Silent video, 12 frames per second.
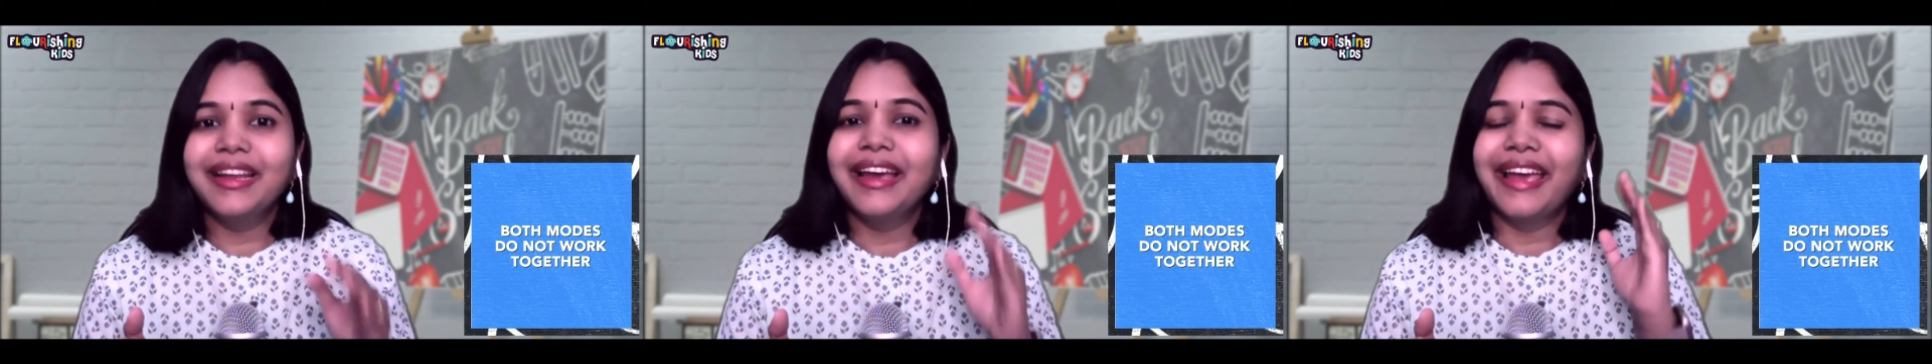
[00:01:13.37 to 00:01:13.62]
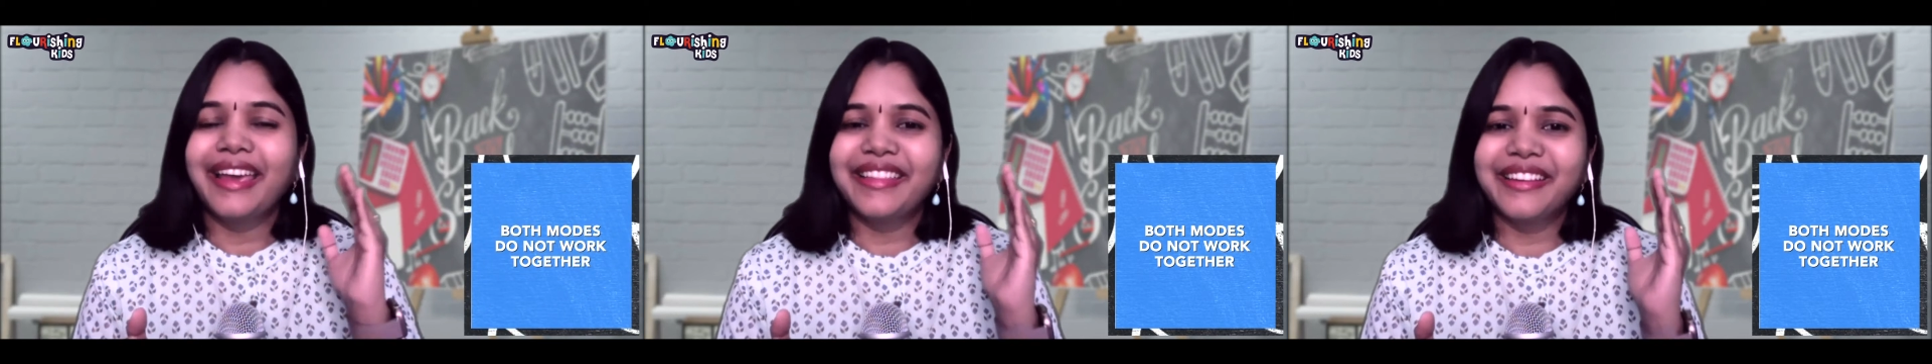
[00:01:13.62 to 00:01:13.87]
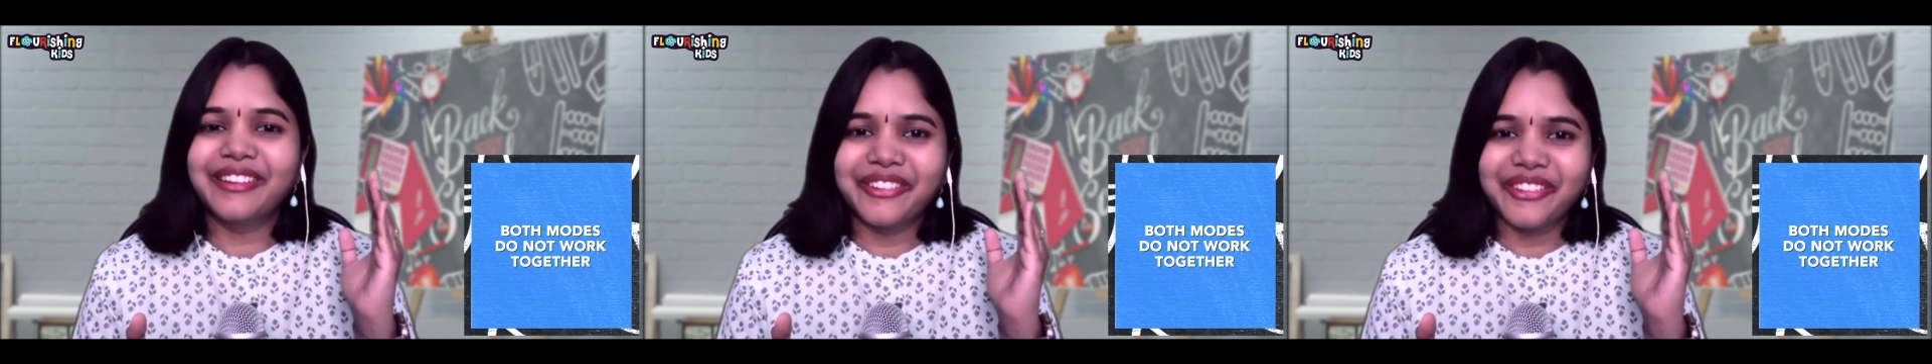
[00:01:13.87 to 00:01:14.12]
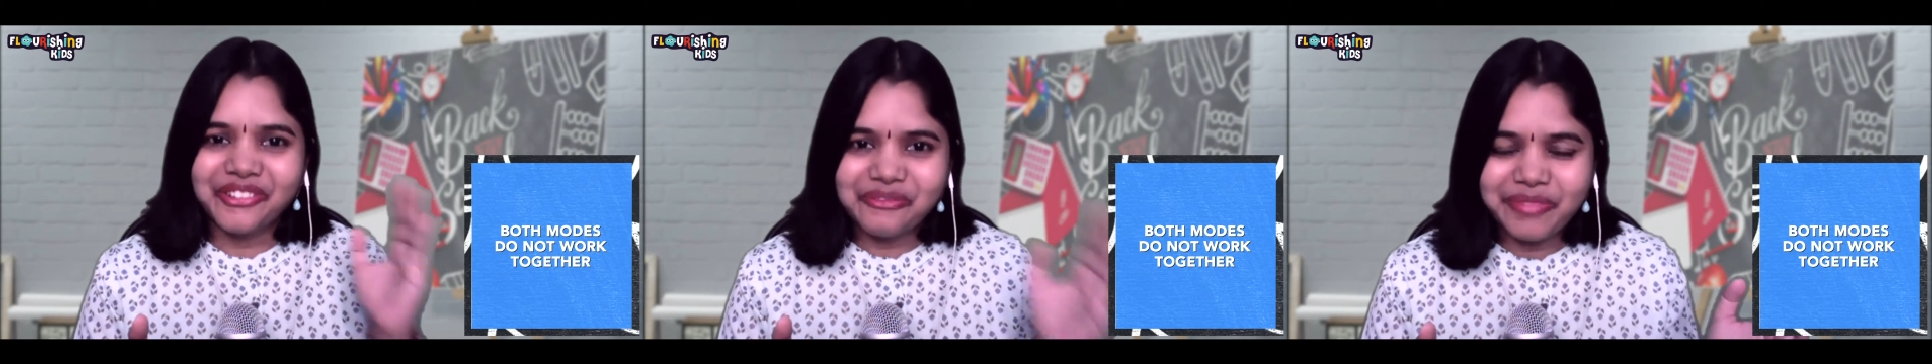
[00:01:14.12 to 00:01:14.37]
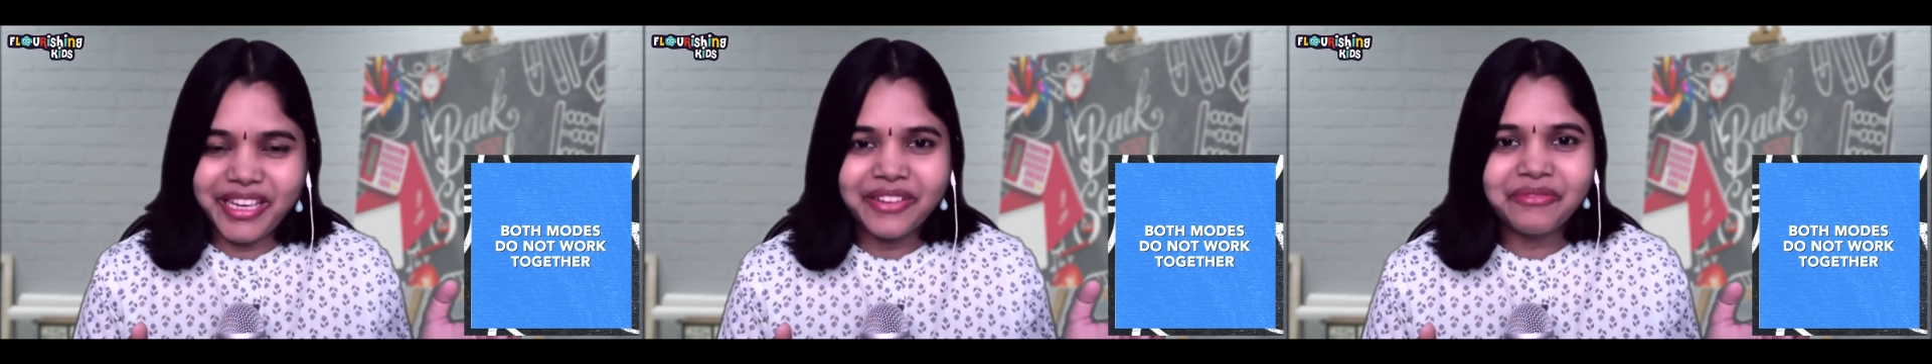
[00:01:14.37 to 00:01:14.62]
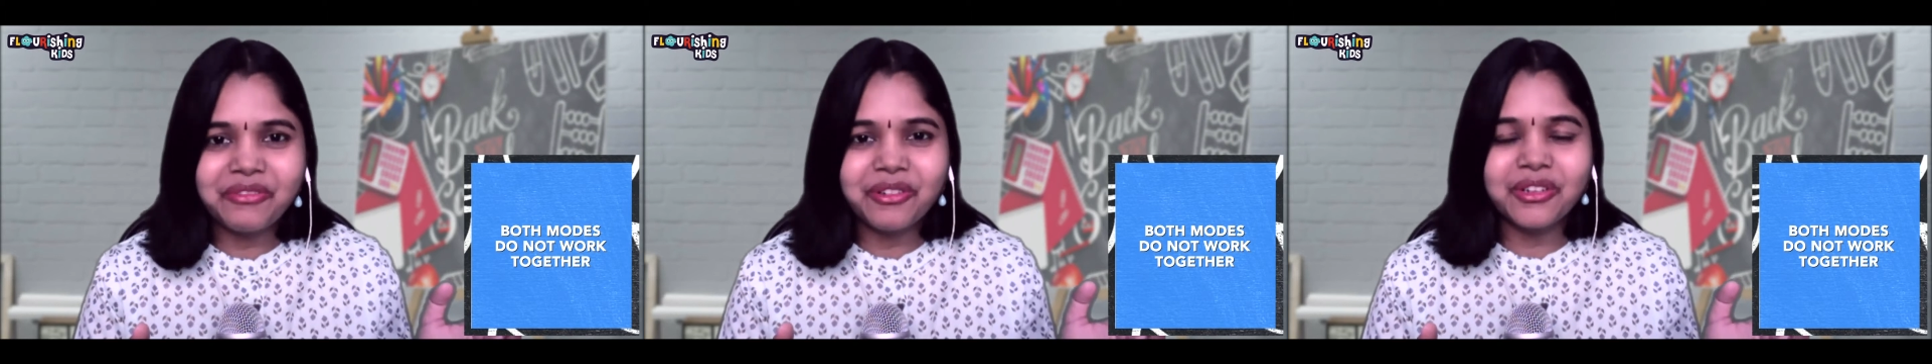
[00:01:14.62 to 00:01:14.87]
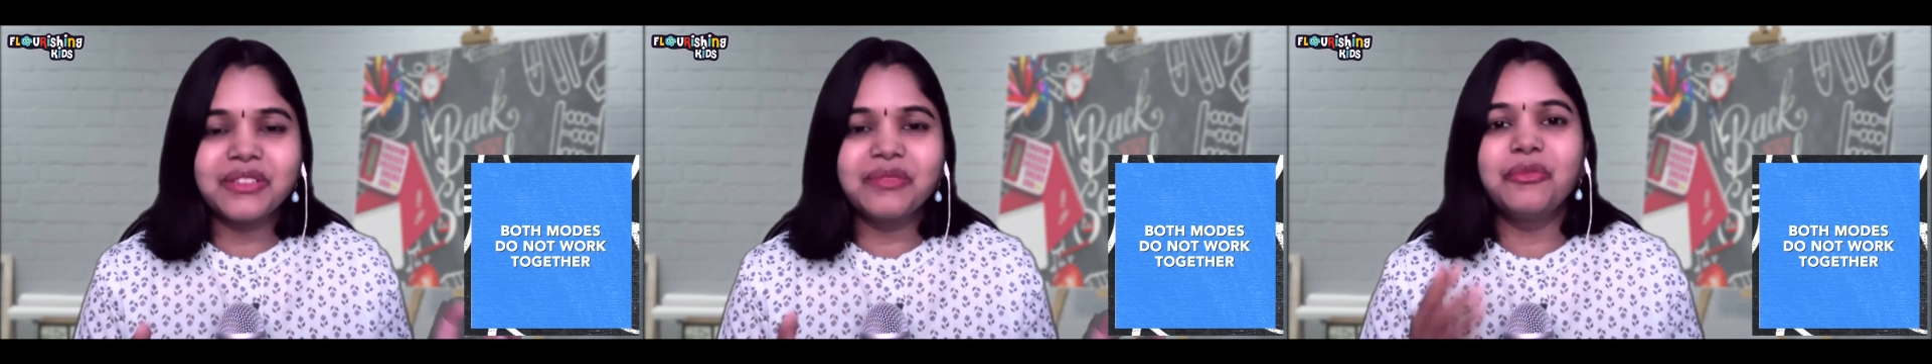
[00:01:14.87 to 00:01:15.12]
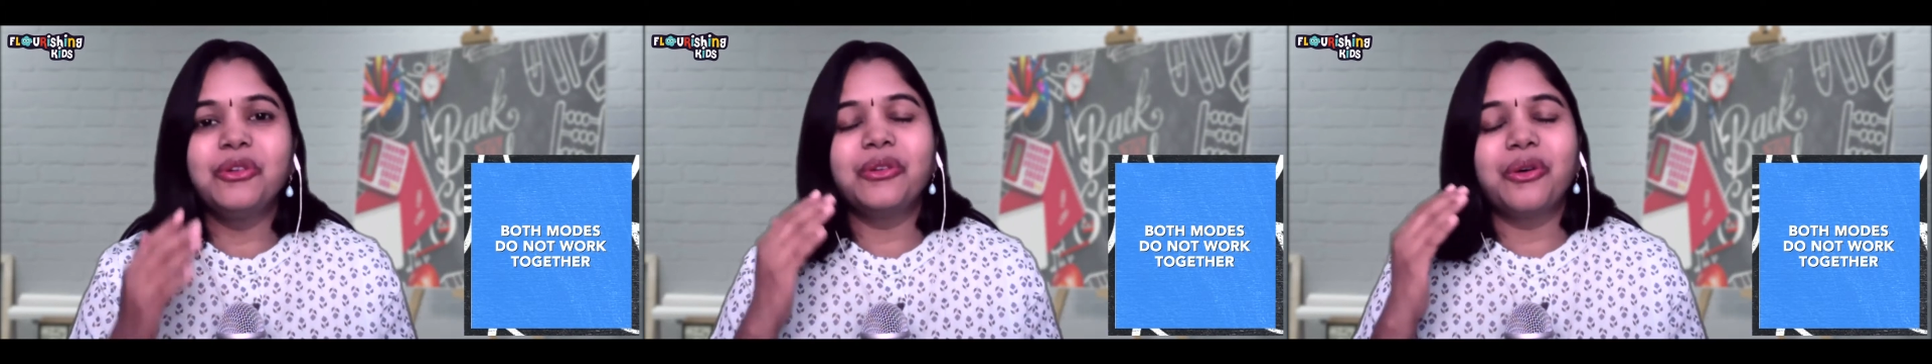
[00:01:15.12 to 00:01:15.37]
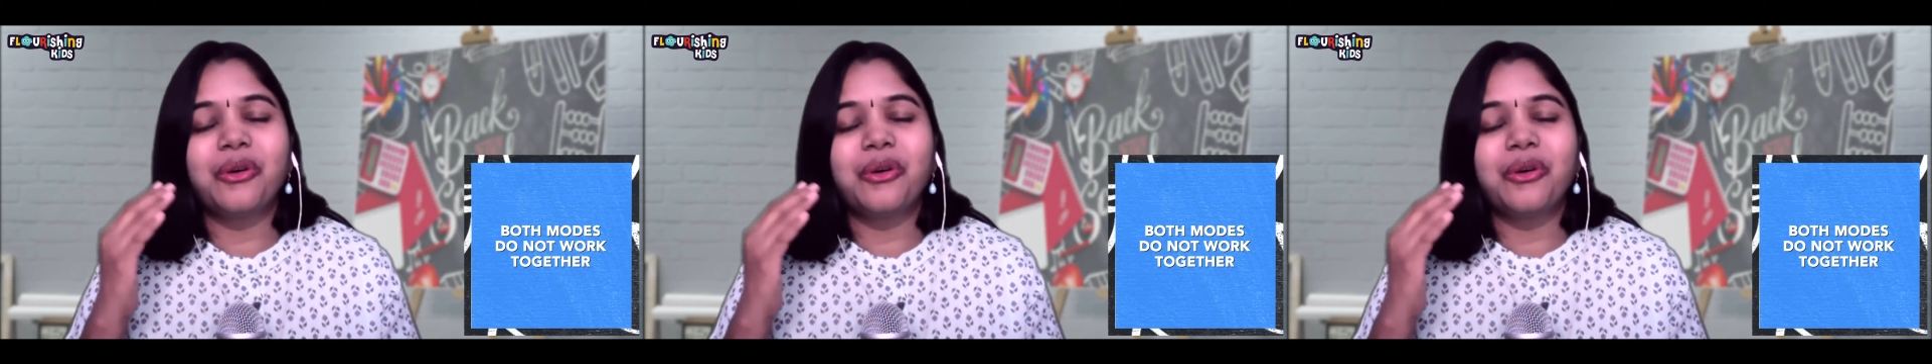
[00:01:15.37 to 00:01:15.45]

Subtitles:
Either you be in focused mode